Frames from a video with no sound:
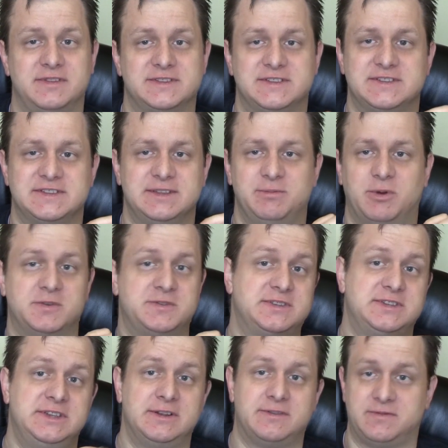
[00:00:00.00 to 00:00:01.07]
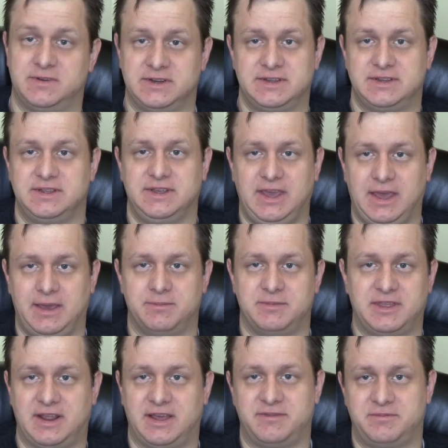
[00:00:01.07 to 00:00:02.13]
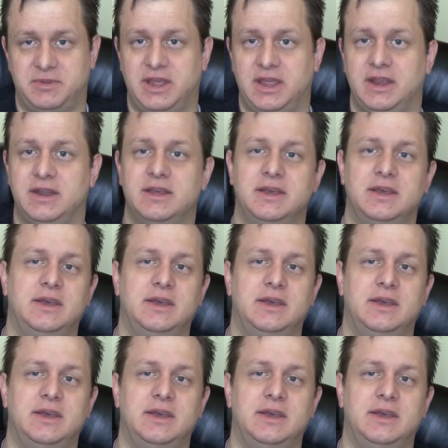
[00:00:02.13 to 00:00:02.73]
this is the most different game that I've played.